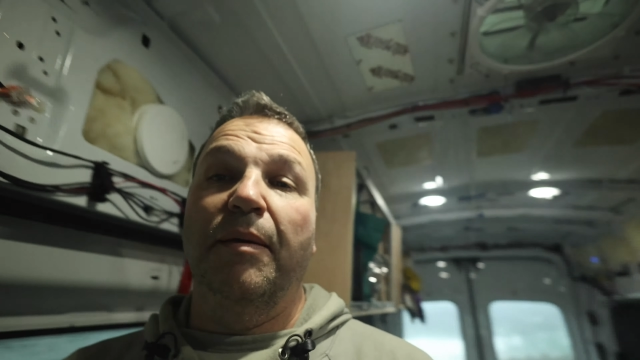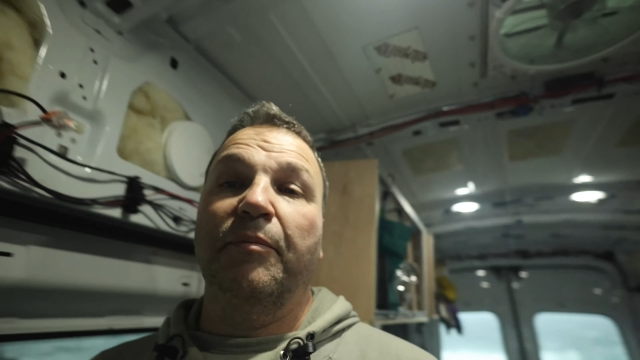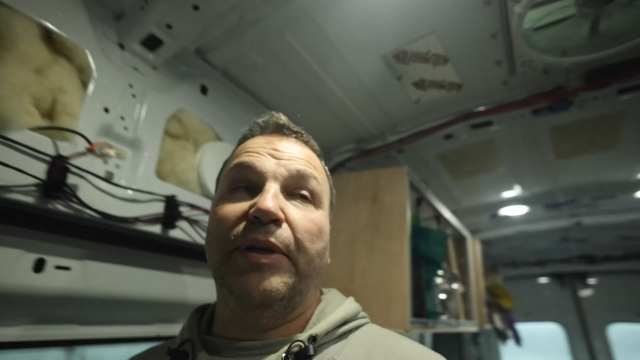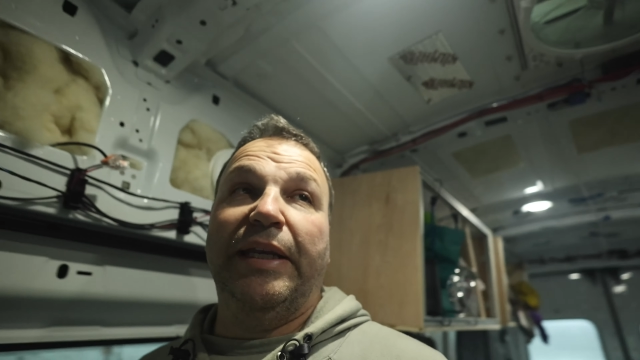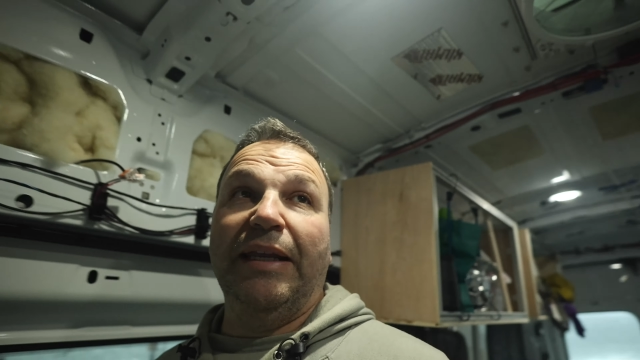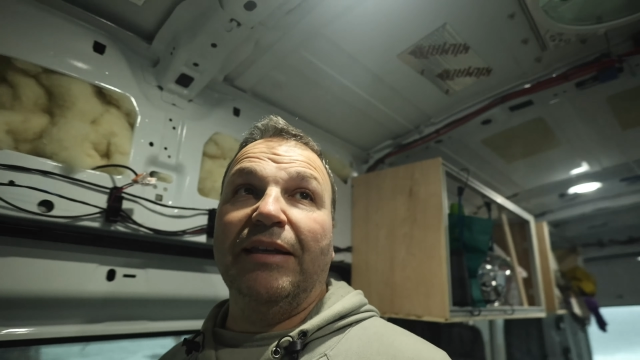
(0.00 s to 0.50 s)

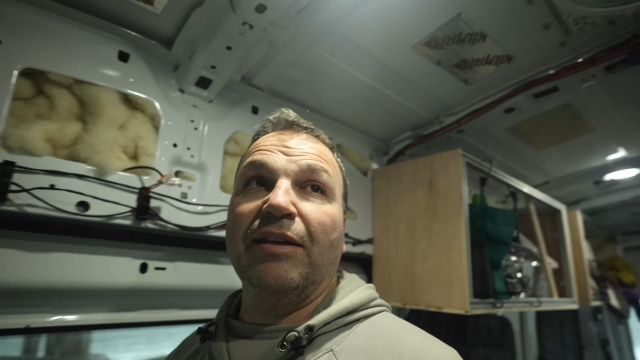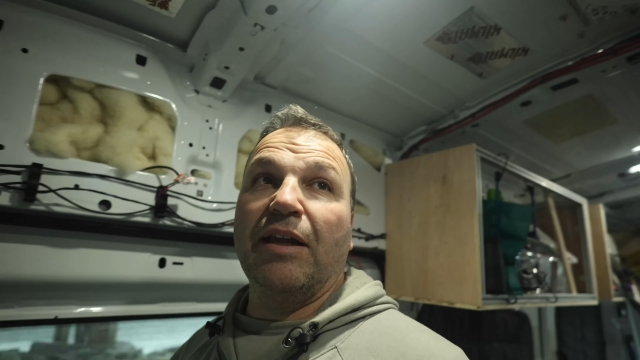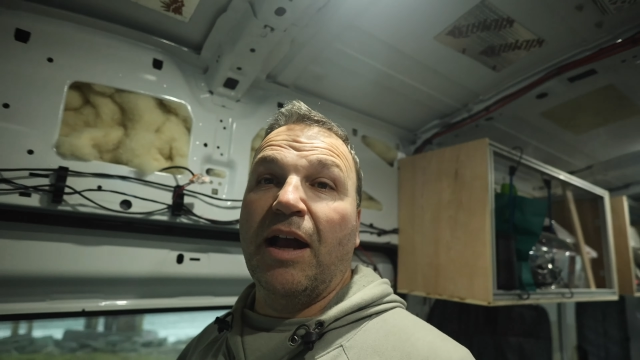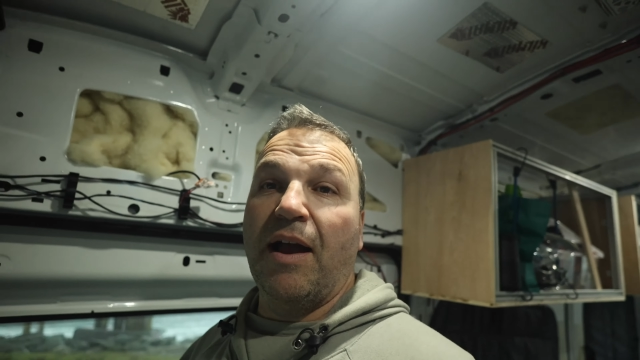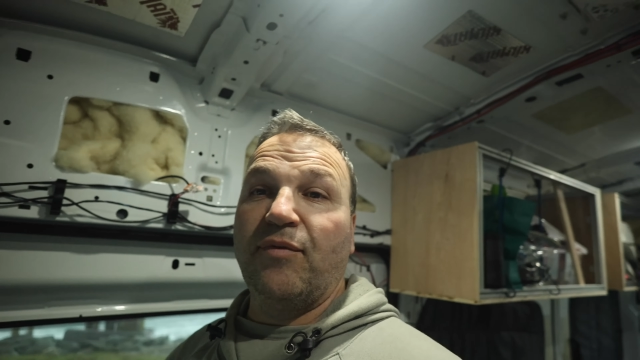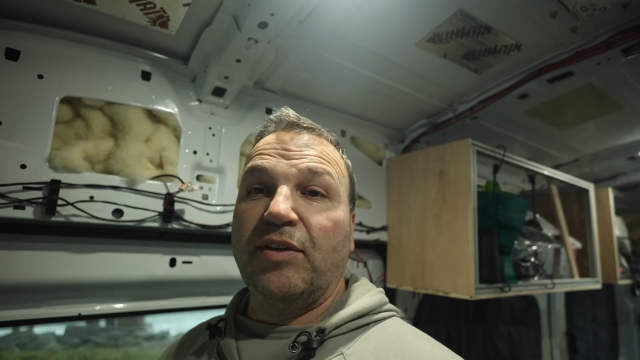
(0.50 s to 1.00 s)
We didn't
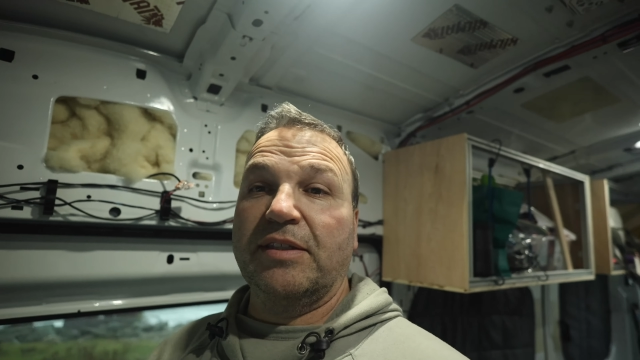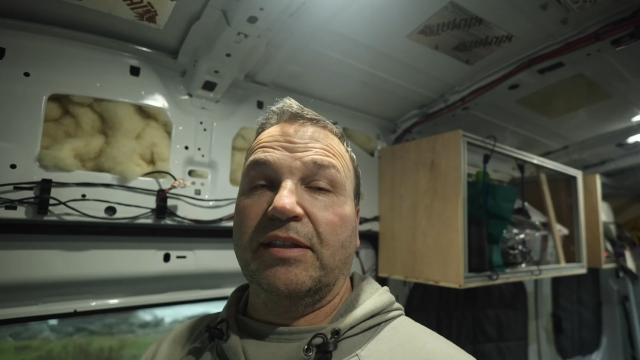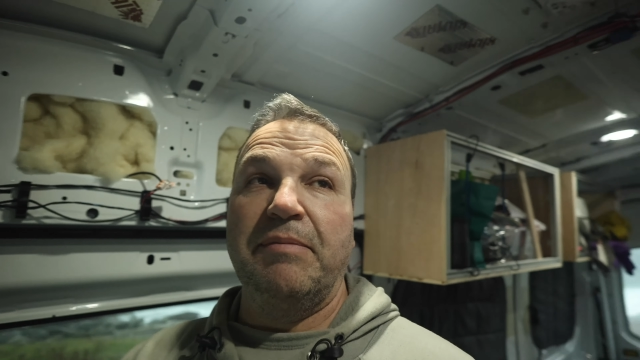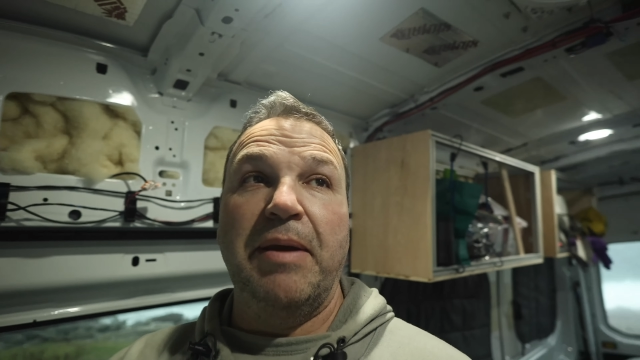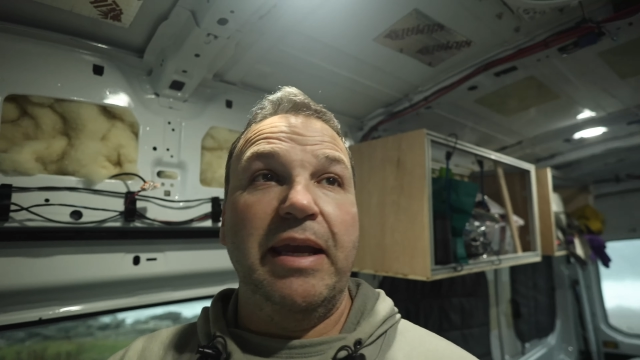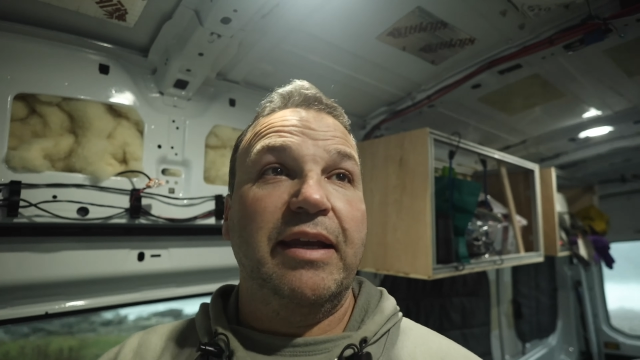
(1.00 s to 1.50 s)
obviously
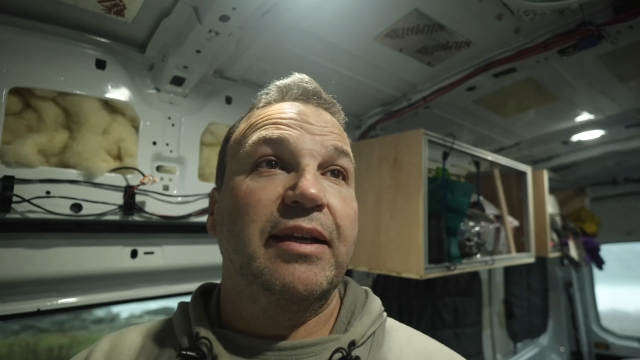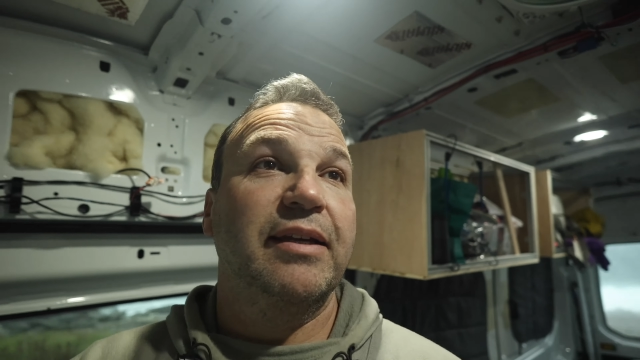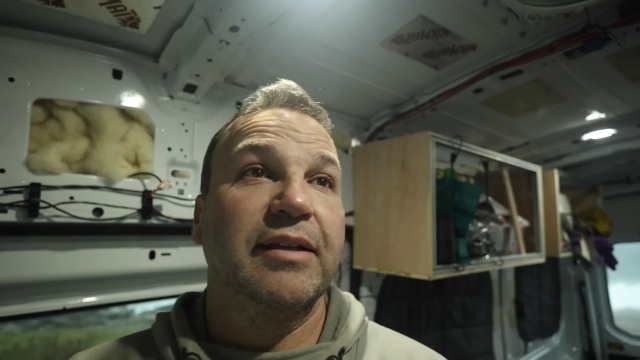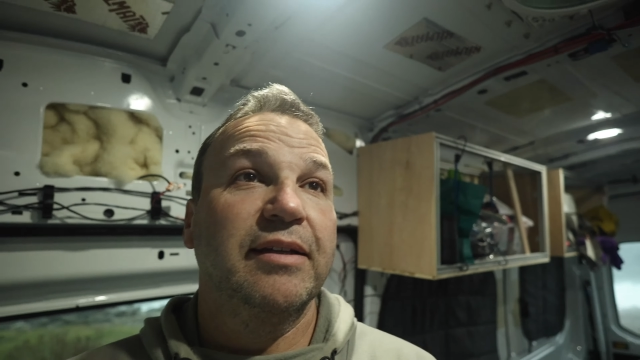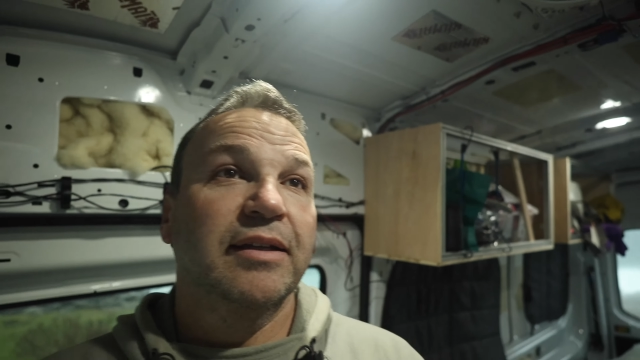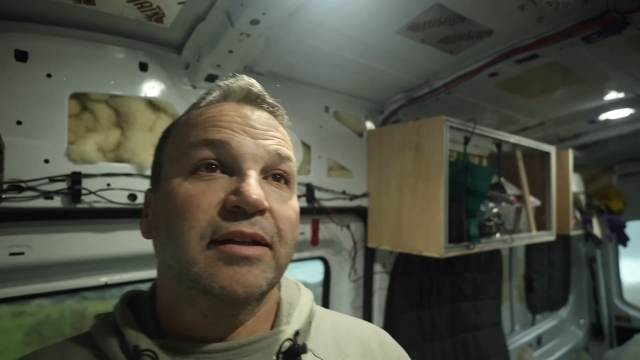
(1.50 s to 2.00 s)
make
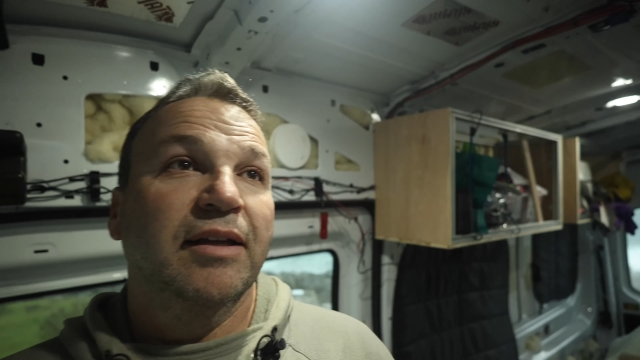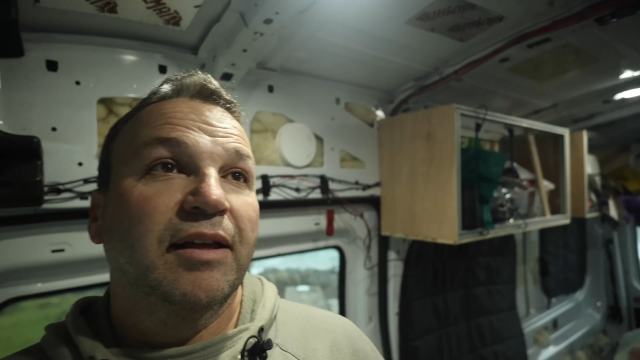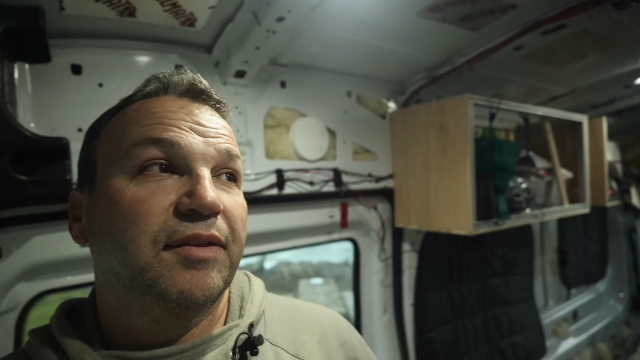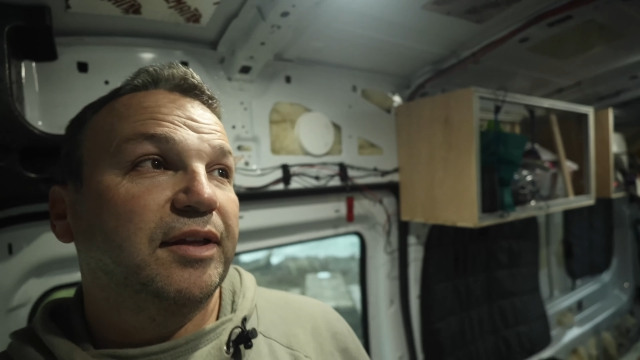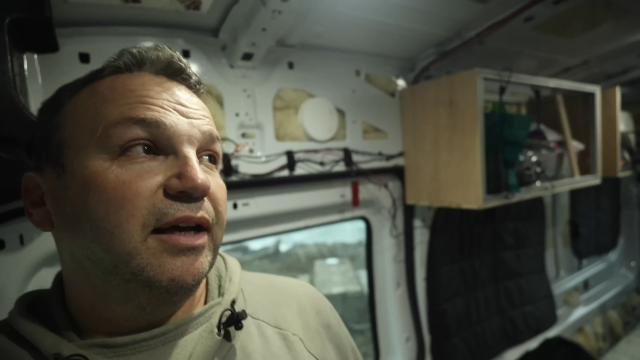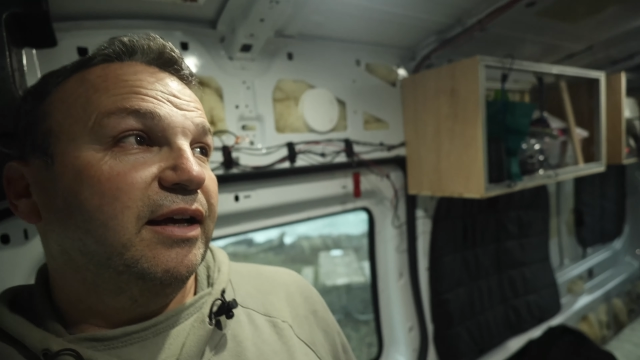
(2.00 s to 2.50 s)

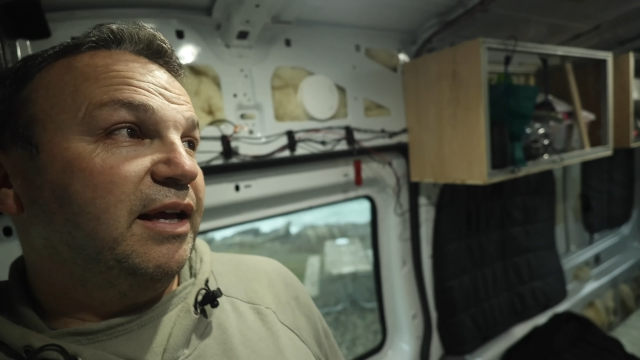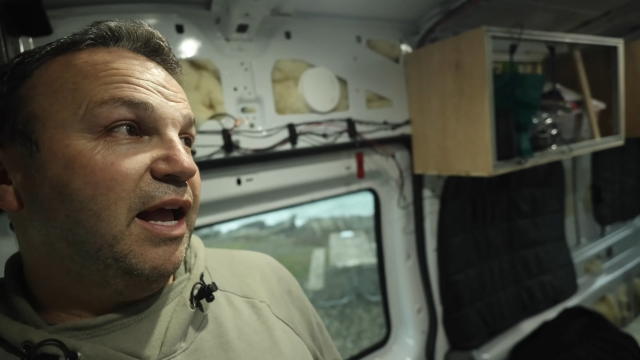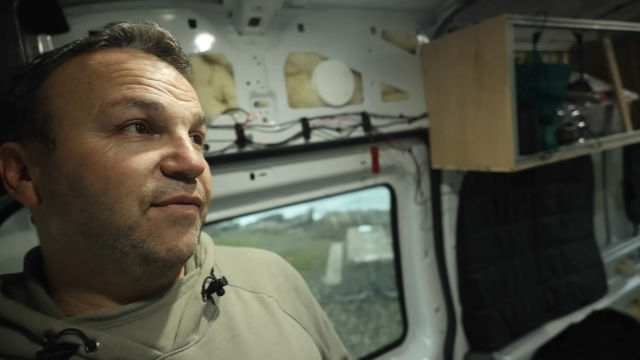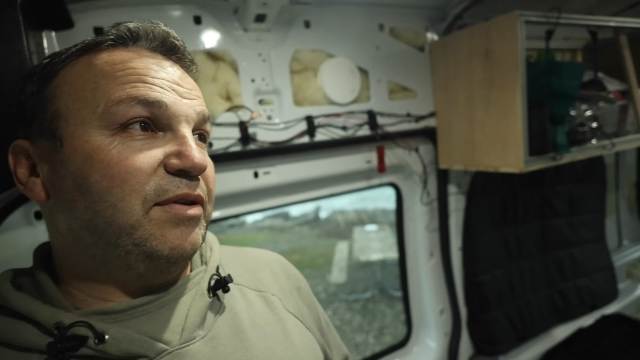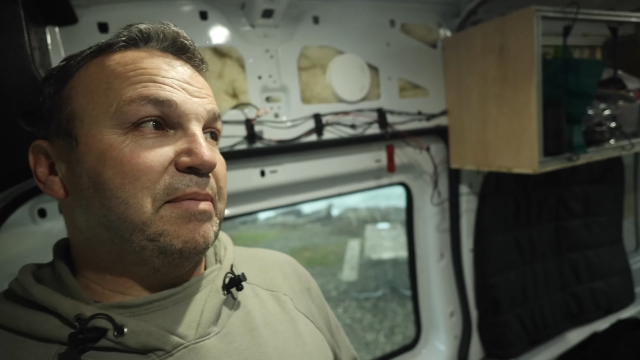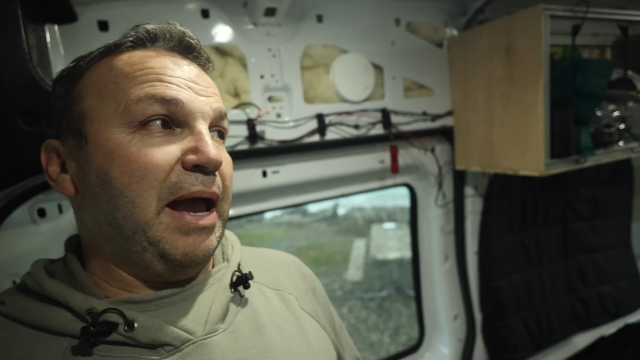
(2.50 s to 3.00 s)
the
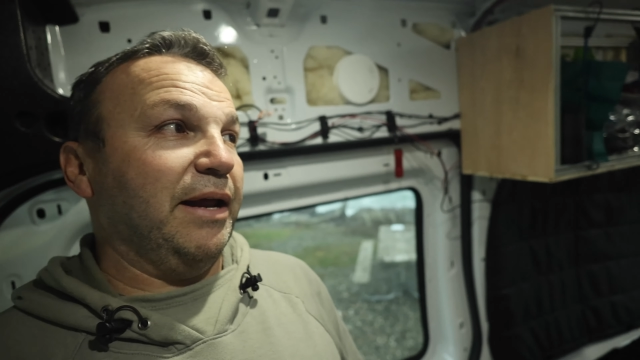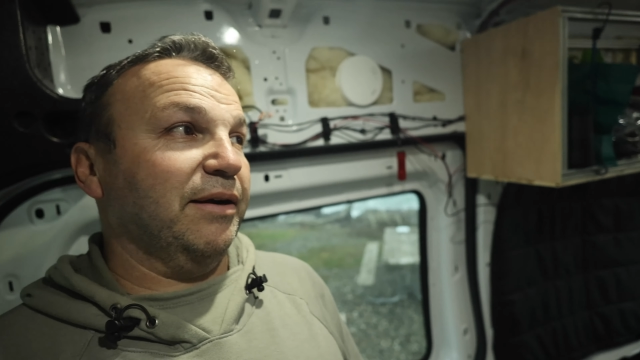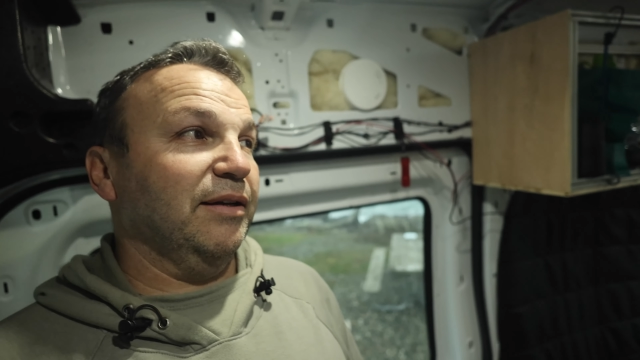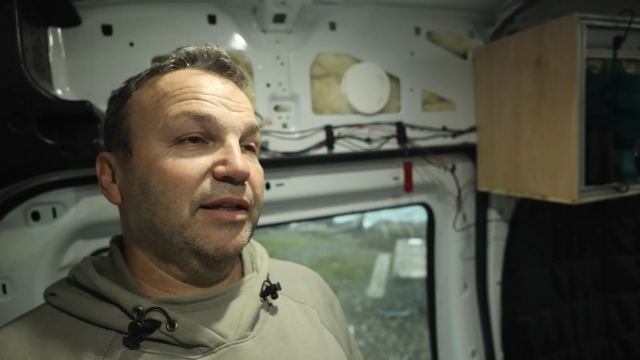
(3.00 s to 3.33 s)
heavy matter,